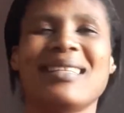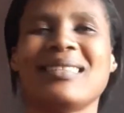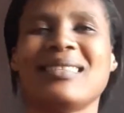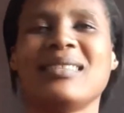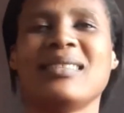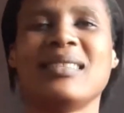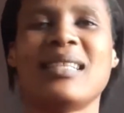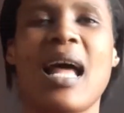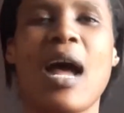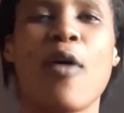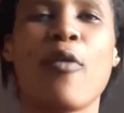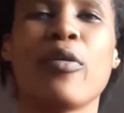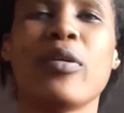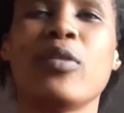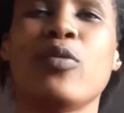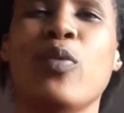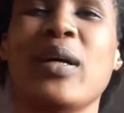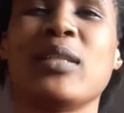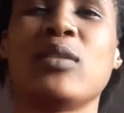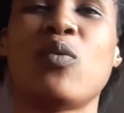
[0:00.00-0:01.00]
Now
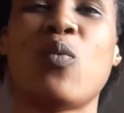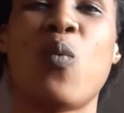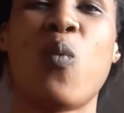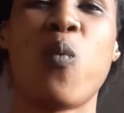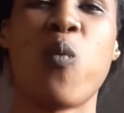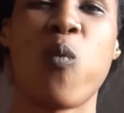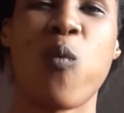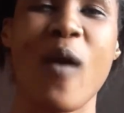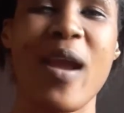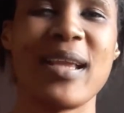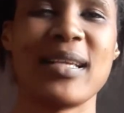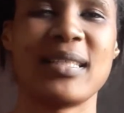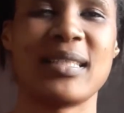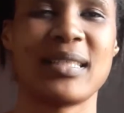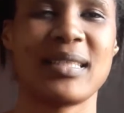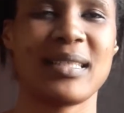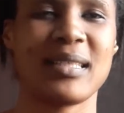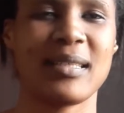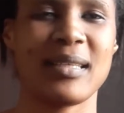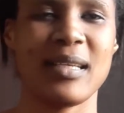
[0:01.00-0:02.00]
it was
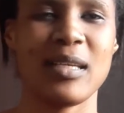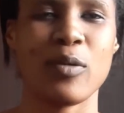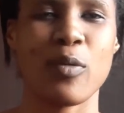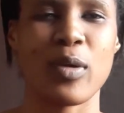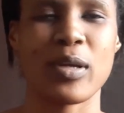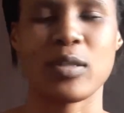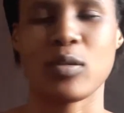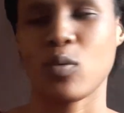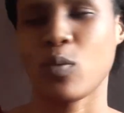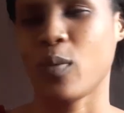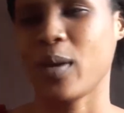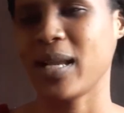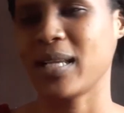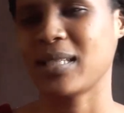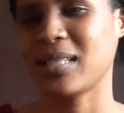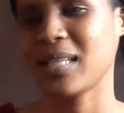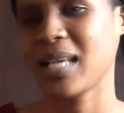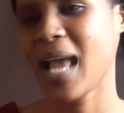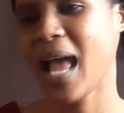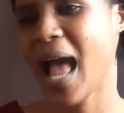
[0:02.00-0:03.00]
worse.
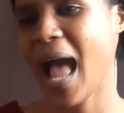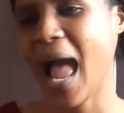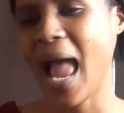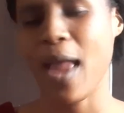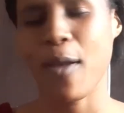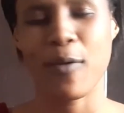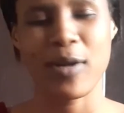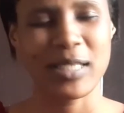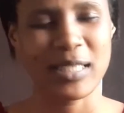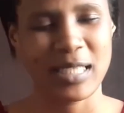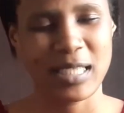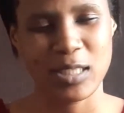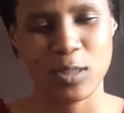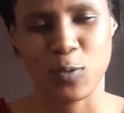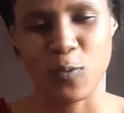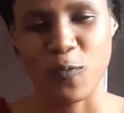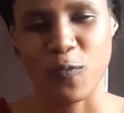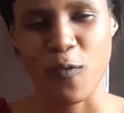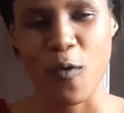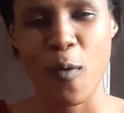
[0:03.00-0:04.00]
I wanted
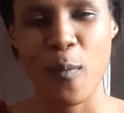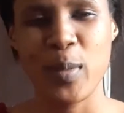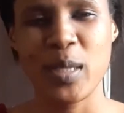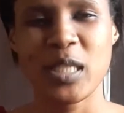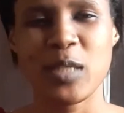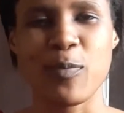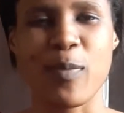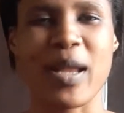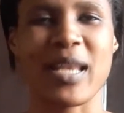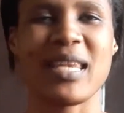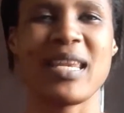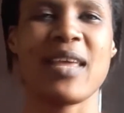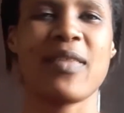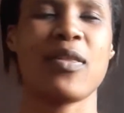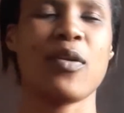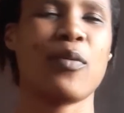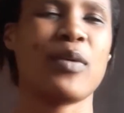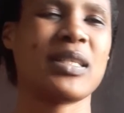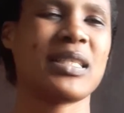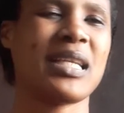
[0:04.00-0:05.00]
to vomit, but
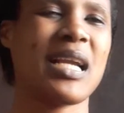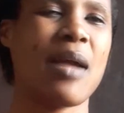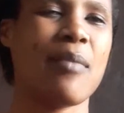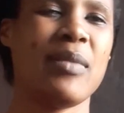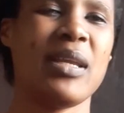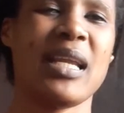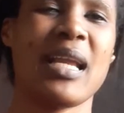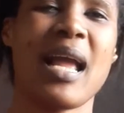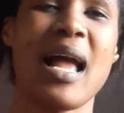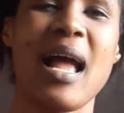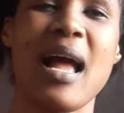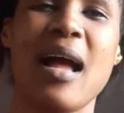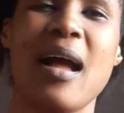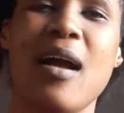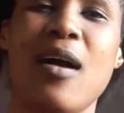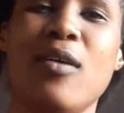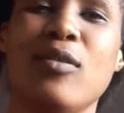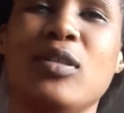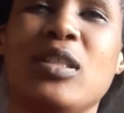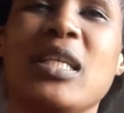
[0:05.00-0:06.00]
nothing was coming
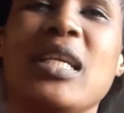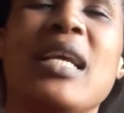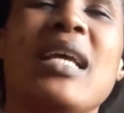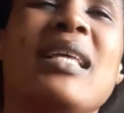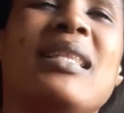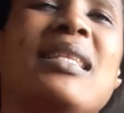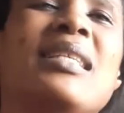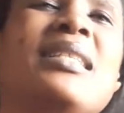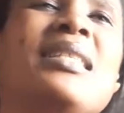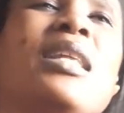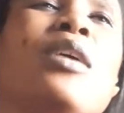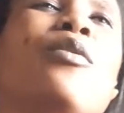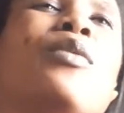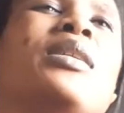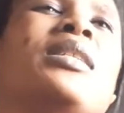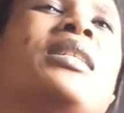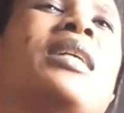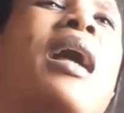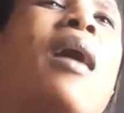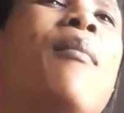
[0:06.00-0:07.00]
out. This thing
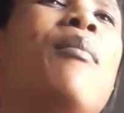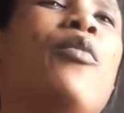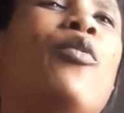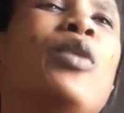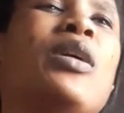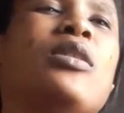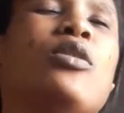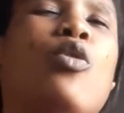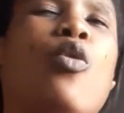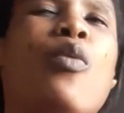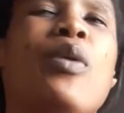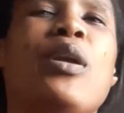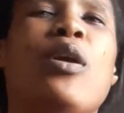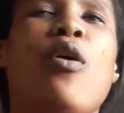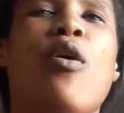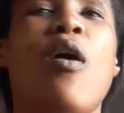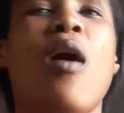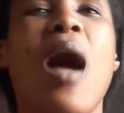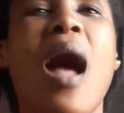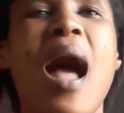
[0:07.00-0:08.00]
was going
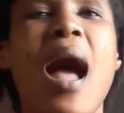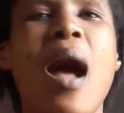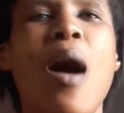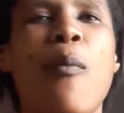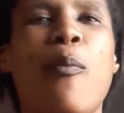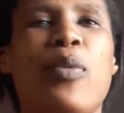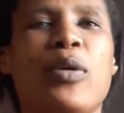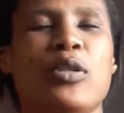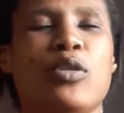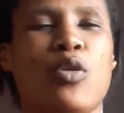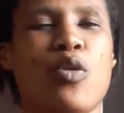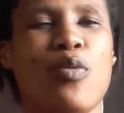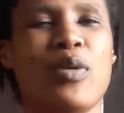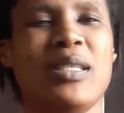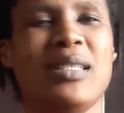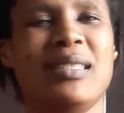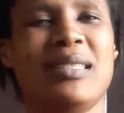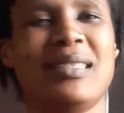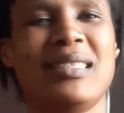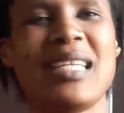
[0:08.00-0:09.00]
up, was
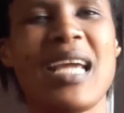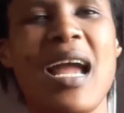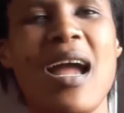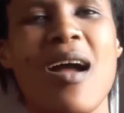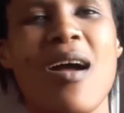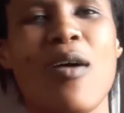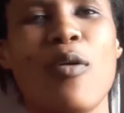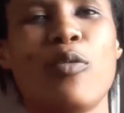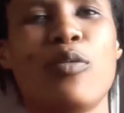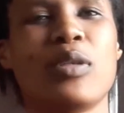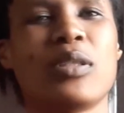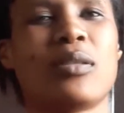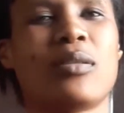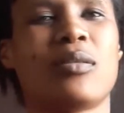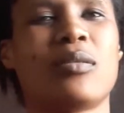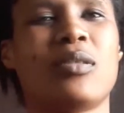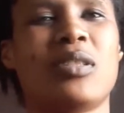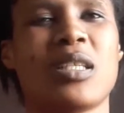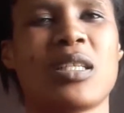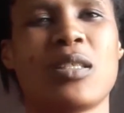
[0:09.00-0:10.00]
going down, was
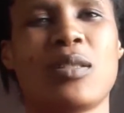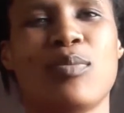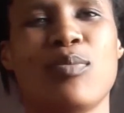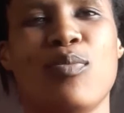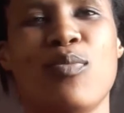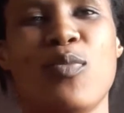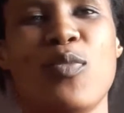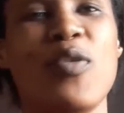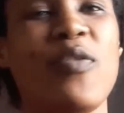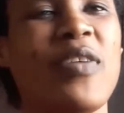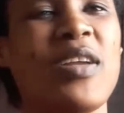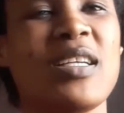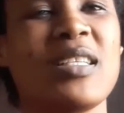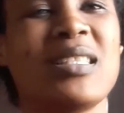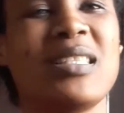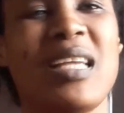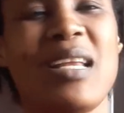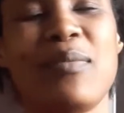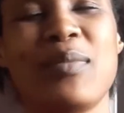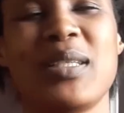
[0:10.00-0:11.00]
just moving
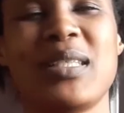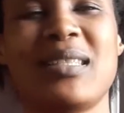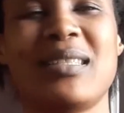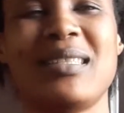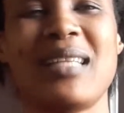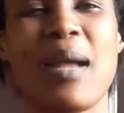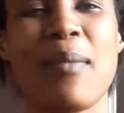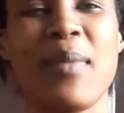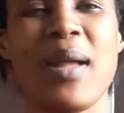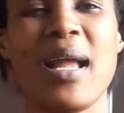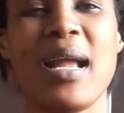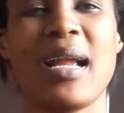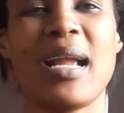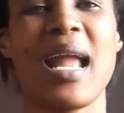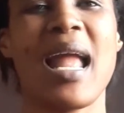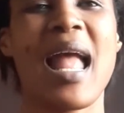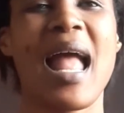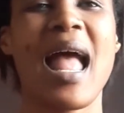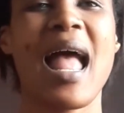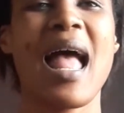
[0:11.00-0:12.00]
inside my stomach.
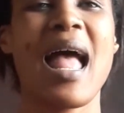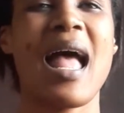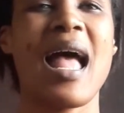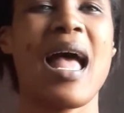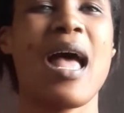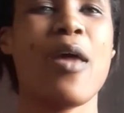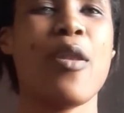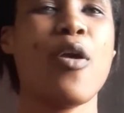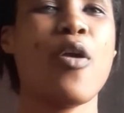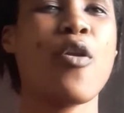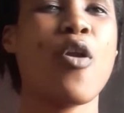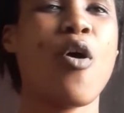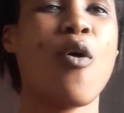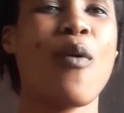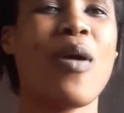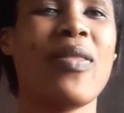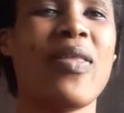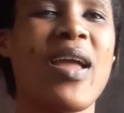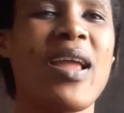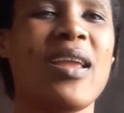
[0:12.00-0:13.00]
I don't know
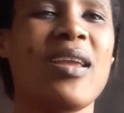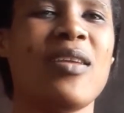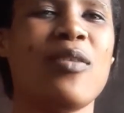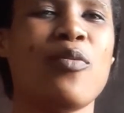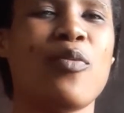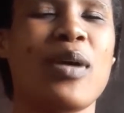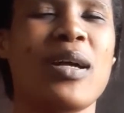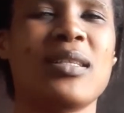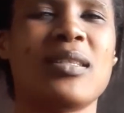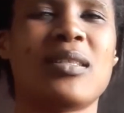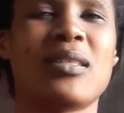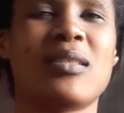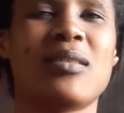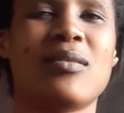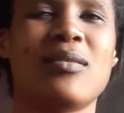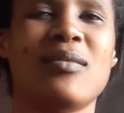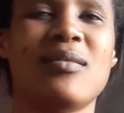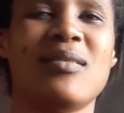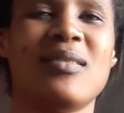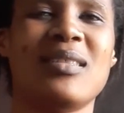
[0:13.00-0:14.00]
whether it was
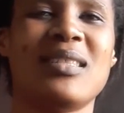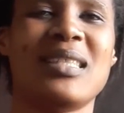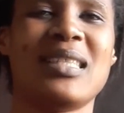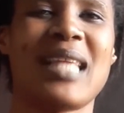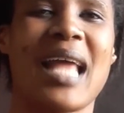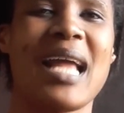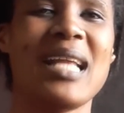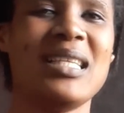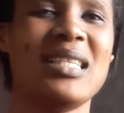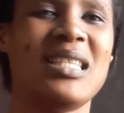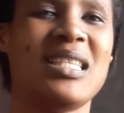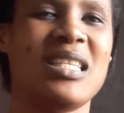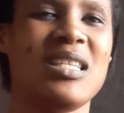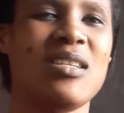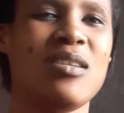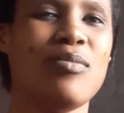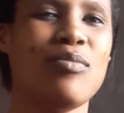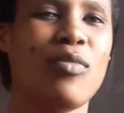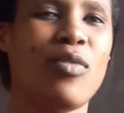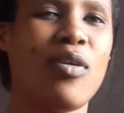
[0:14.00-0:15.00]
that
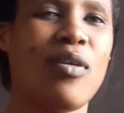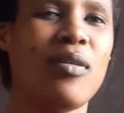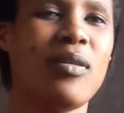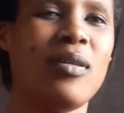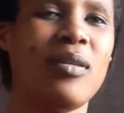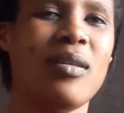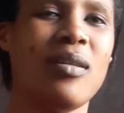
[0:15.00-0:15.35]
demon